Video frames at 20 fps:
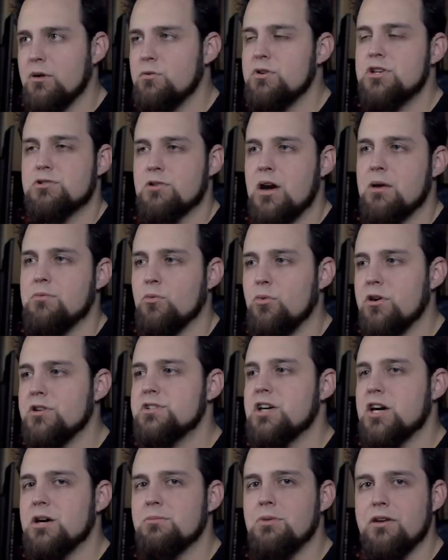we just grabbed a
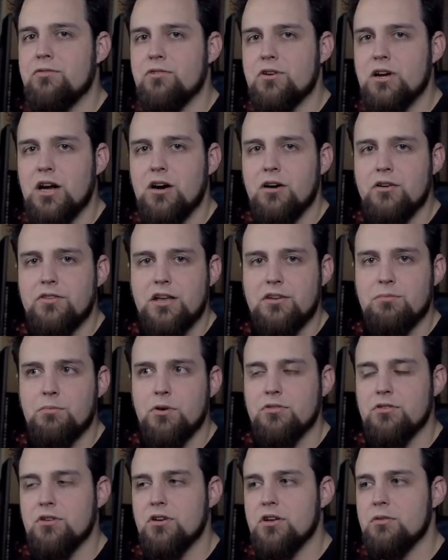one terabyte for now, and that's
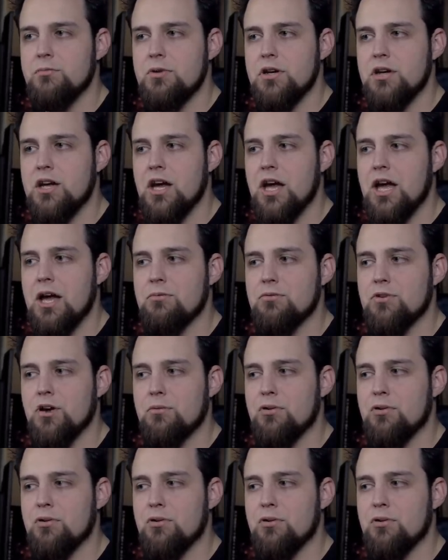mostly going to be games.